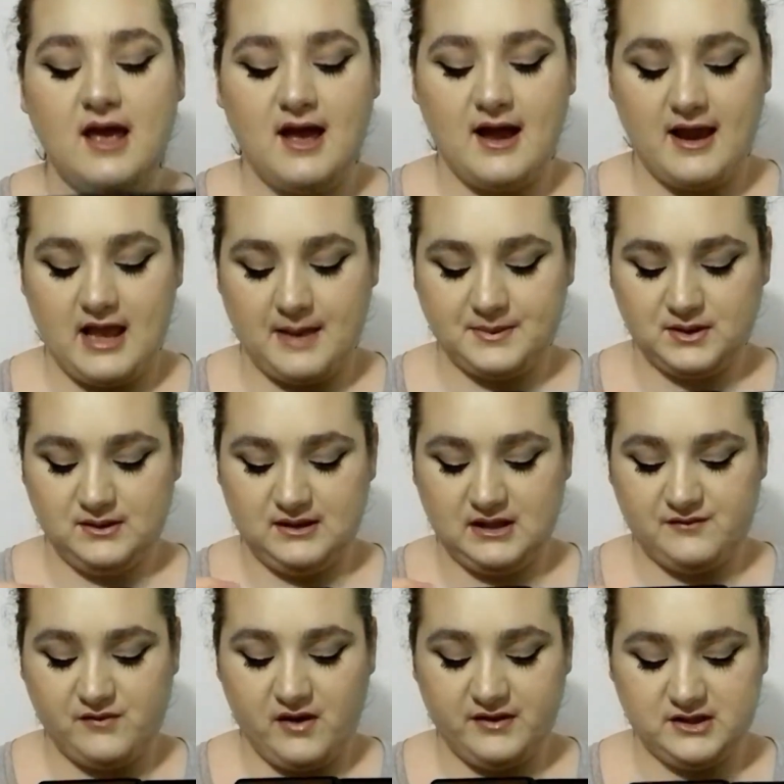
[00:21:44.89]
I absolutely
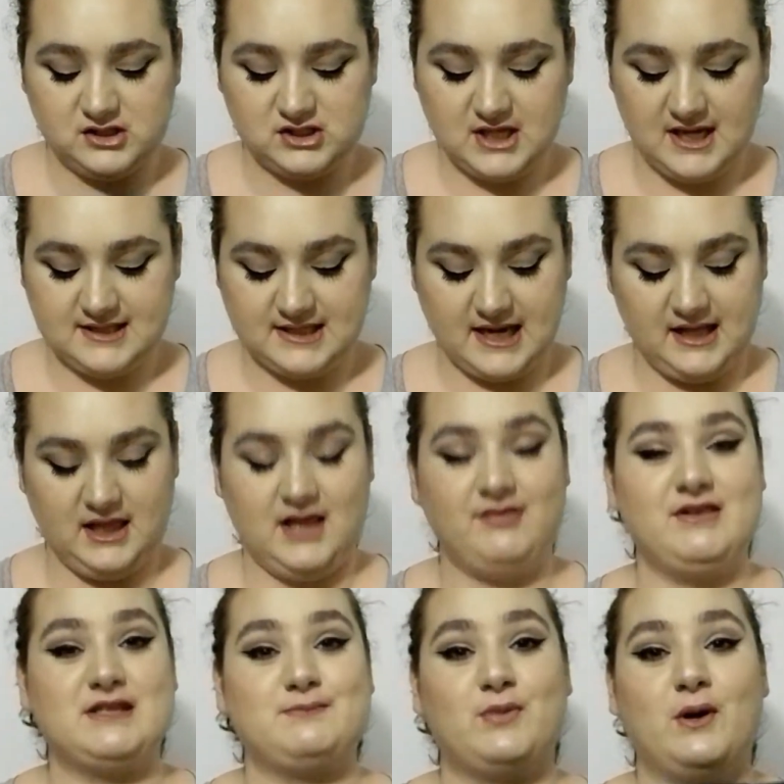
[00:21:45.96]
love all these shades. I love
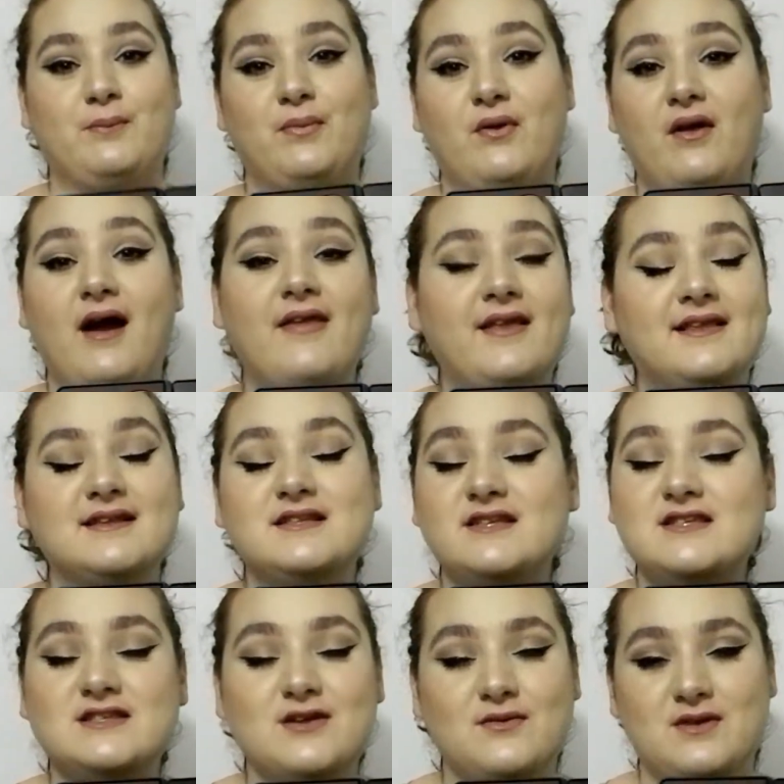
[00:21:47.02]
this purple. I think this is
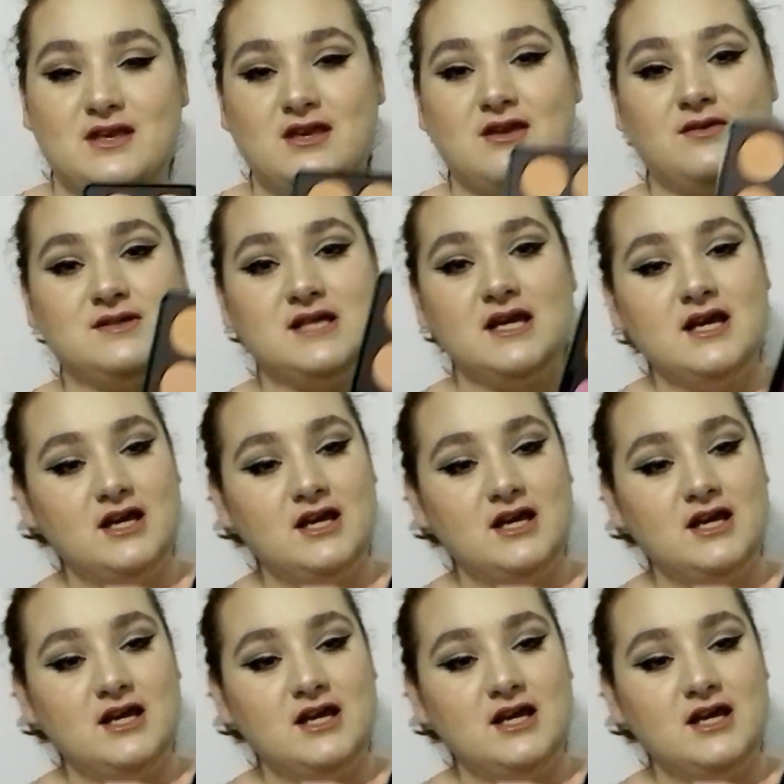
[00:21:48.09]
so cute.